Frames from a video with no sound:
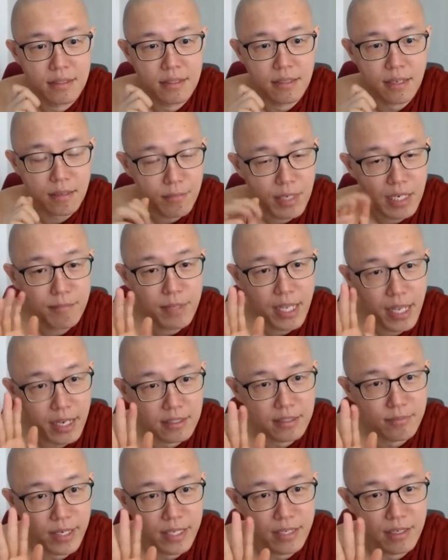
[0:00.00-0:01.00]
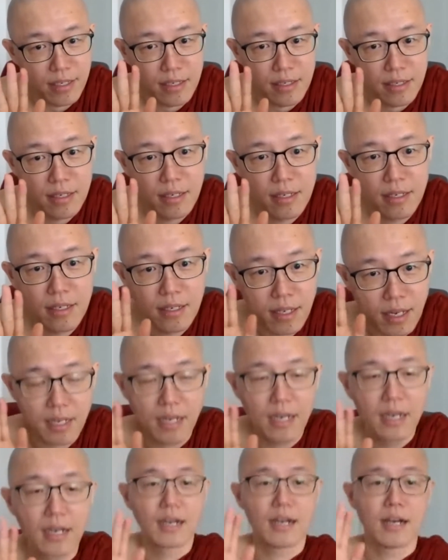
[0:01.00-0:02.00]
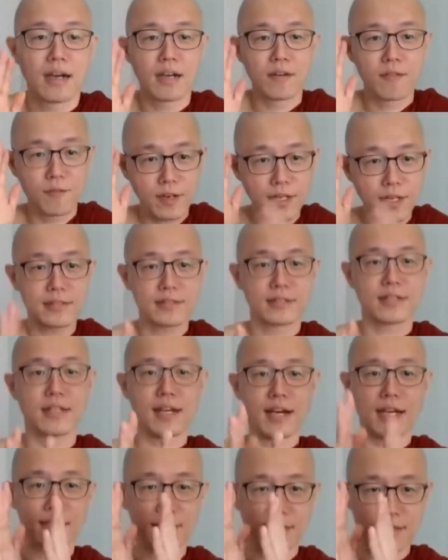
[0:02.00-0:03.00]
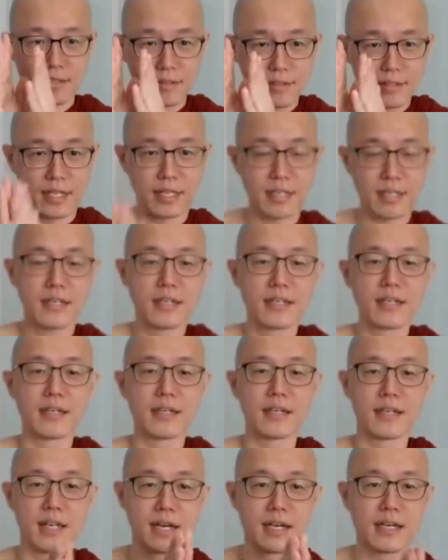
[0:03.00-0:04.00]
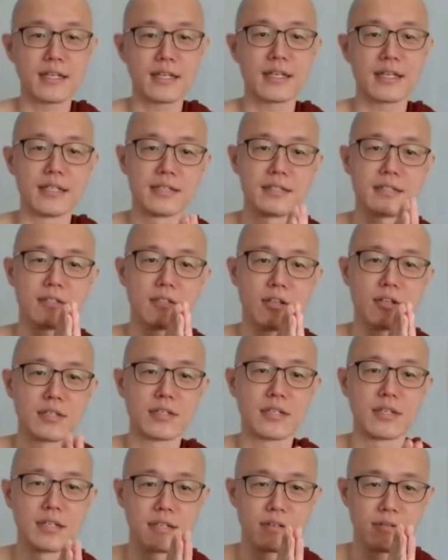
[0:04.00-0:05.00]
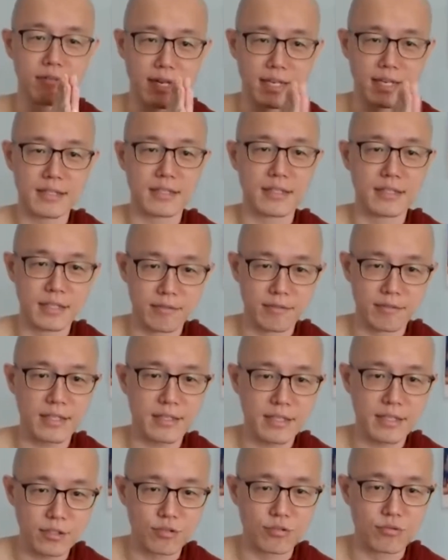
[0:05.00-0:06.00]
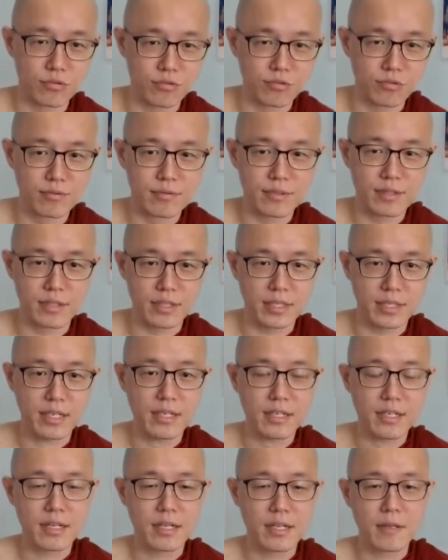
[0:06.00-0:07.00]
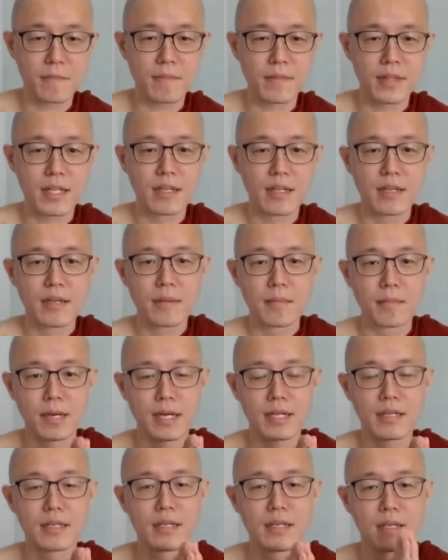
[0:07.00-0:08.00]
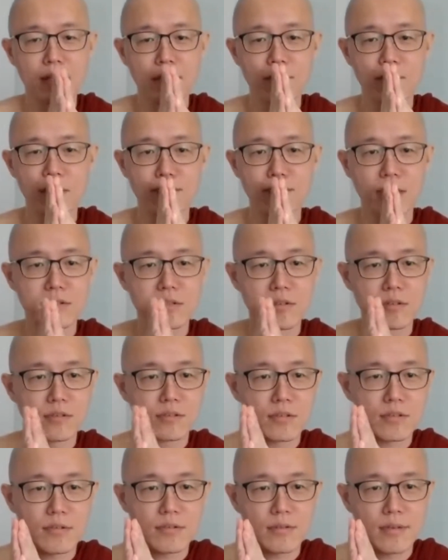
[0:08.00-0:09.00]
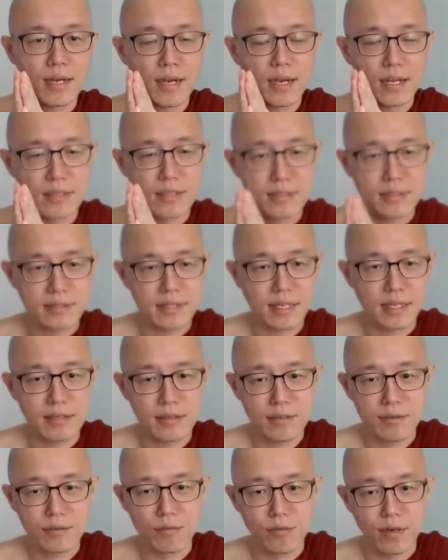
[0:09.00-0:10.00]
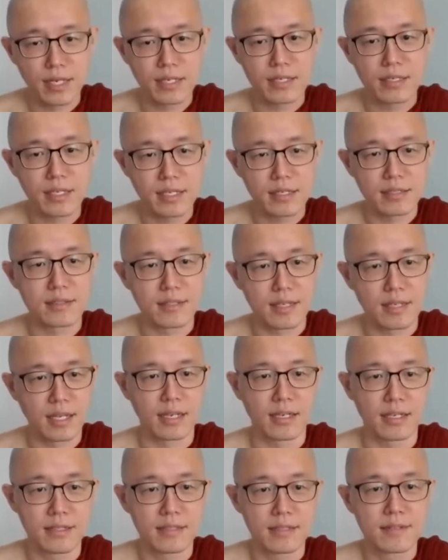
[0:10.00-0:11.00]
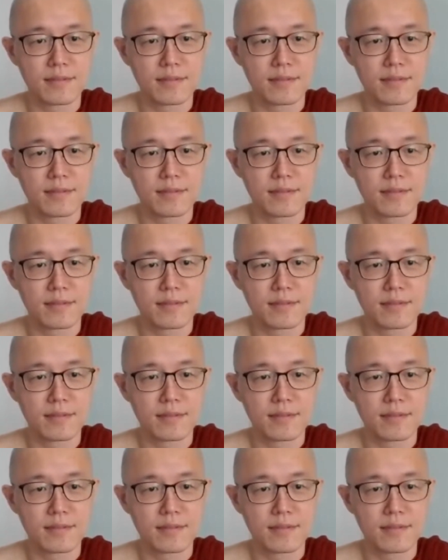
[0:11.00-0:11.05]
Let me explain. First, I still say lying is not the right thing to do. Okay? But we must also understand why kids lie.